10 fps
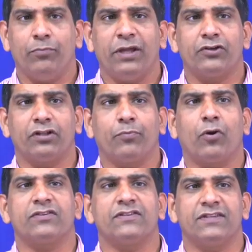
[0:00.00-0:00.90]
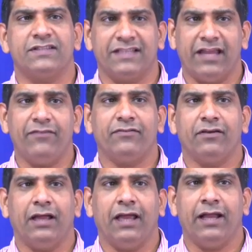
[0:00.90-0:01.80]
make sure the process is safe
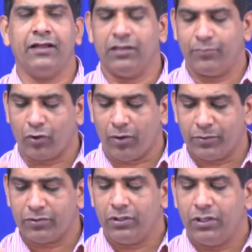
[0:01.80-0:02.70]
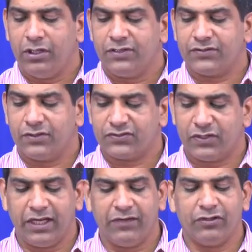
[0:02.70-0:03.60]
and proper. So,
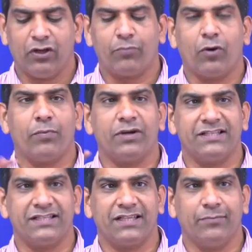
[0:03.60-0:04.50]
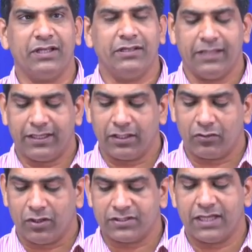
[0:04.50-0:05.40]
shredding without proper disassembly, that can cause